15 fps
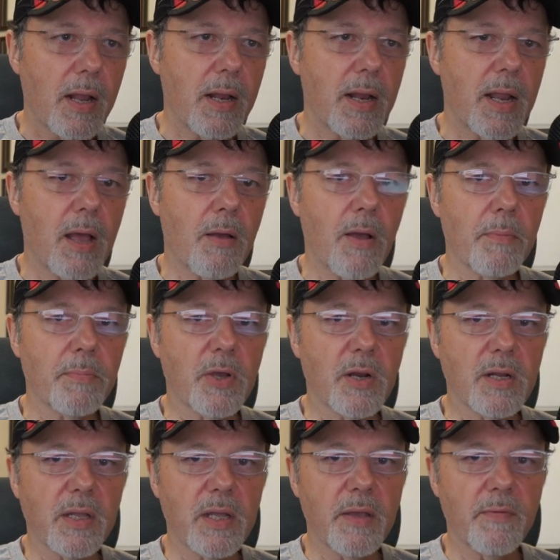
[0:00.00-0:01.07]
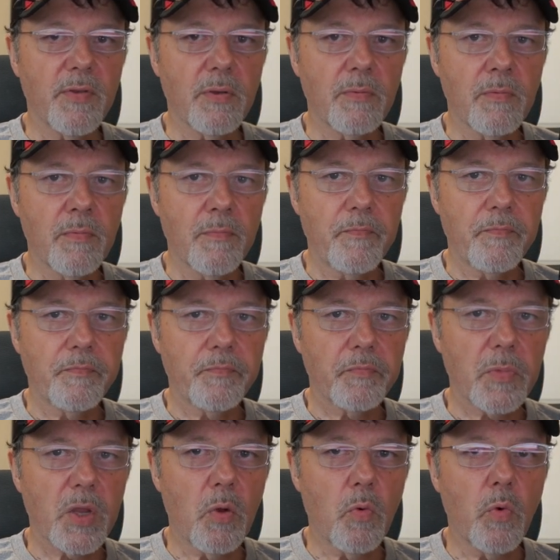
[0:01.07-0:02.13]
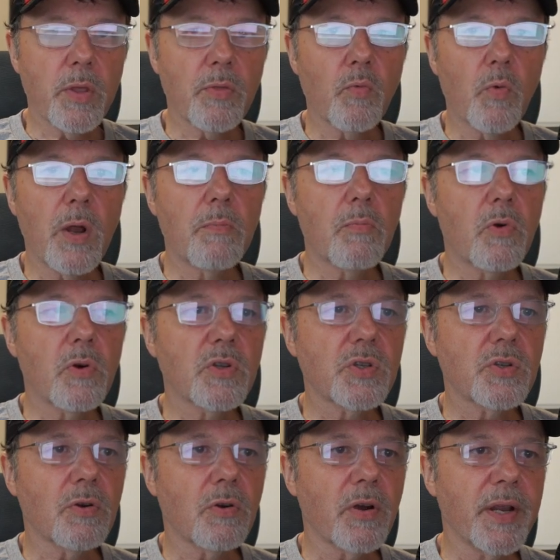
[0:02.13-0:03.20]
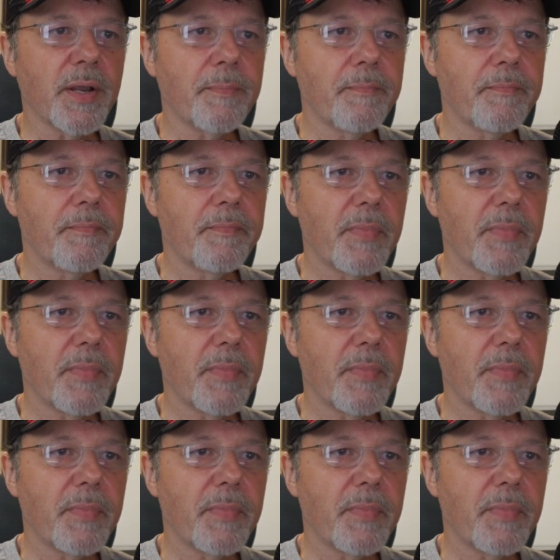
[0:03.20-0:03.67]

Now, I'm going to leave you with one more story,